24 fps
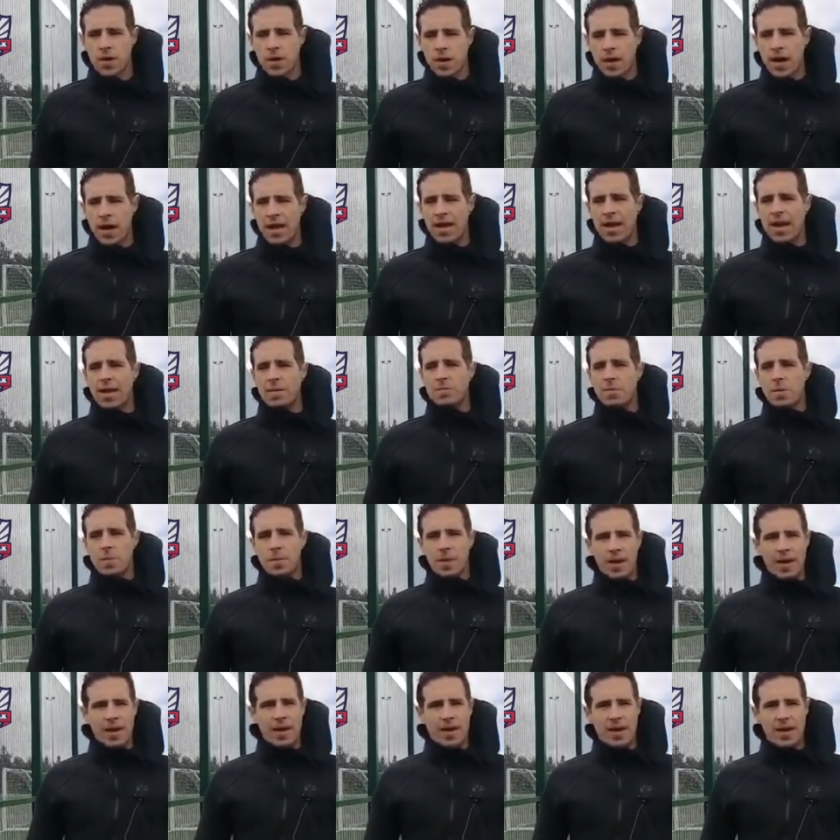And we
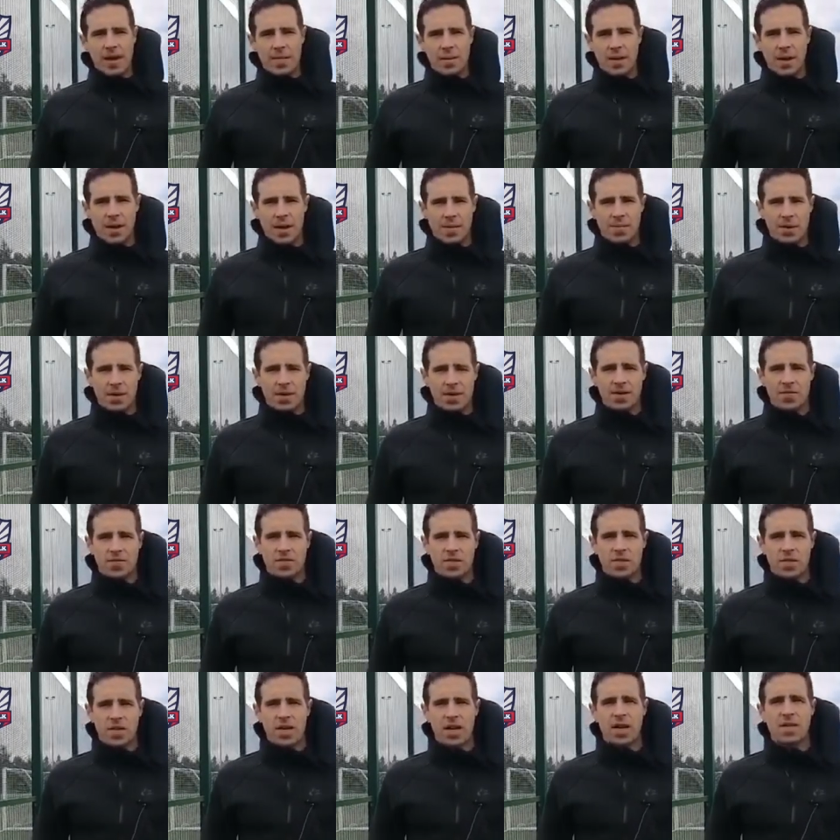played a
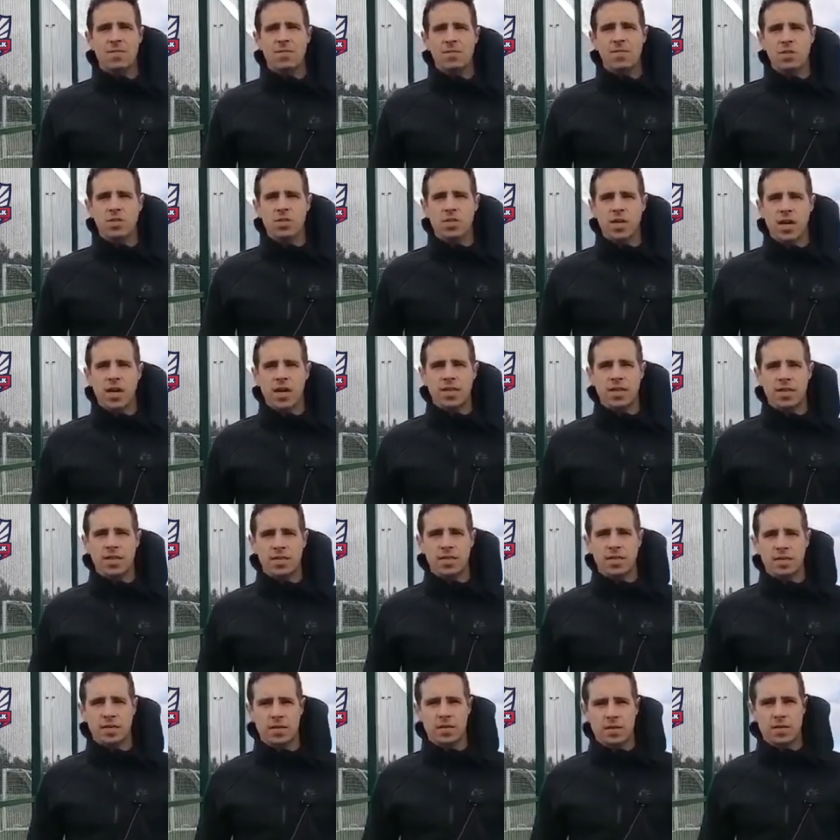magnificent Cliftonville side
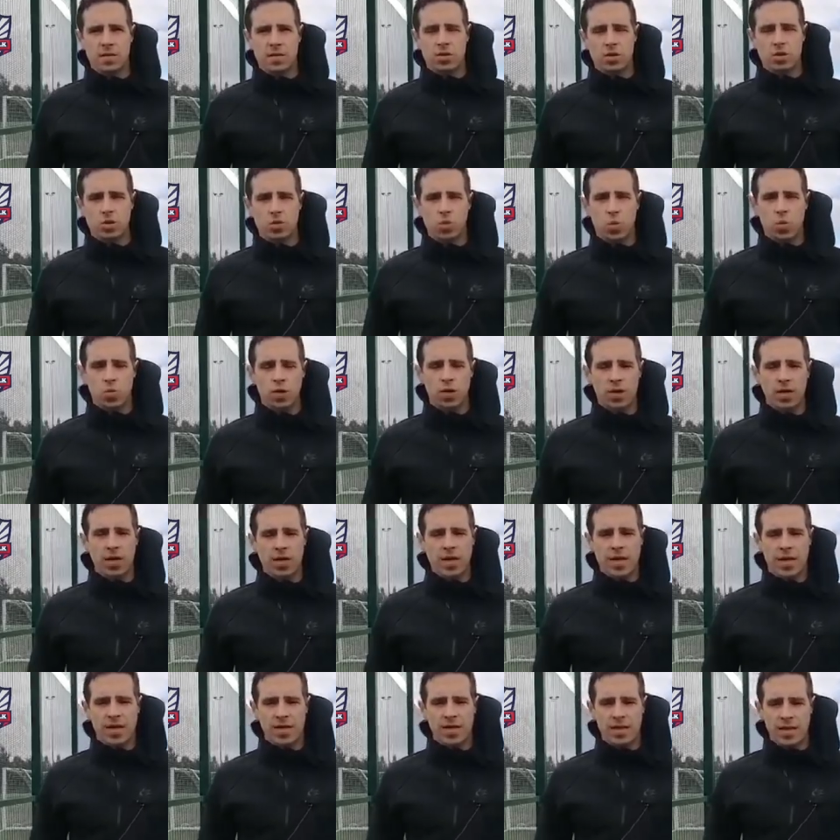that just won the
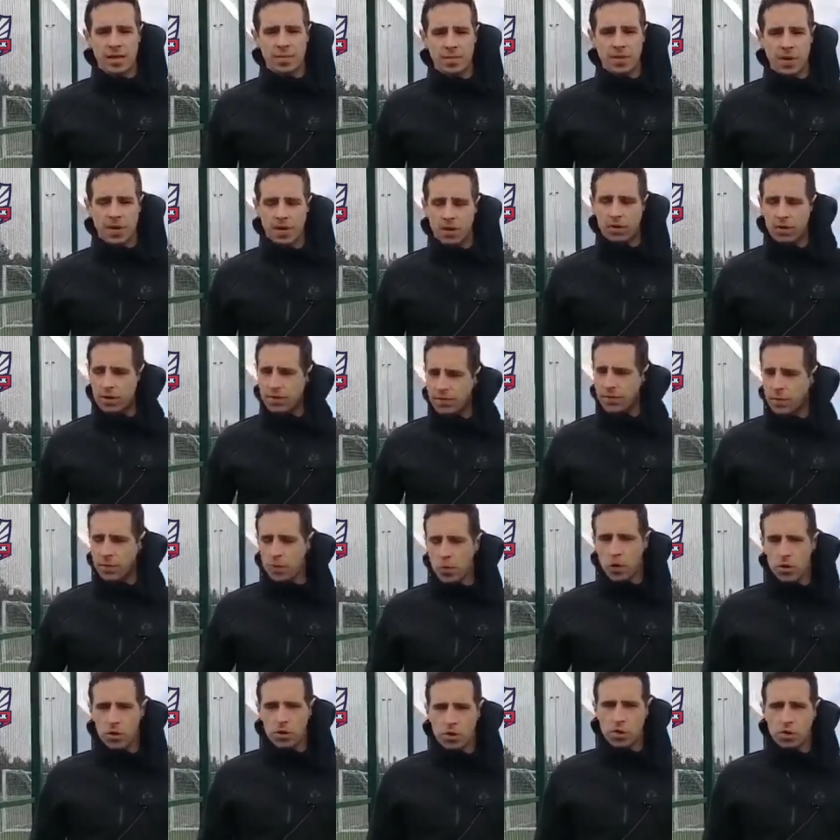league and played great
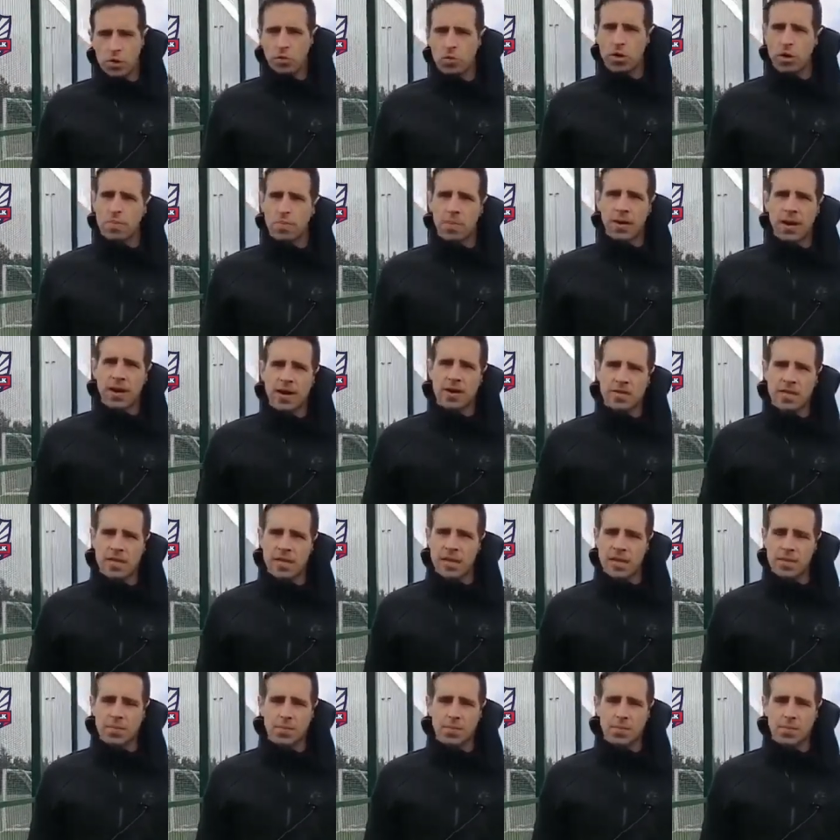football. With some great players, and Liam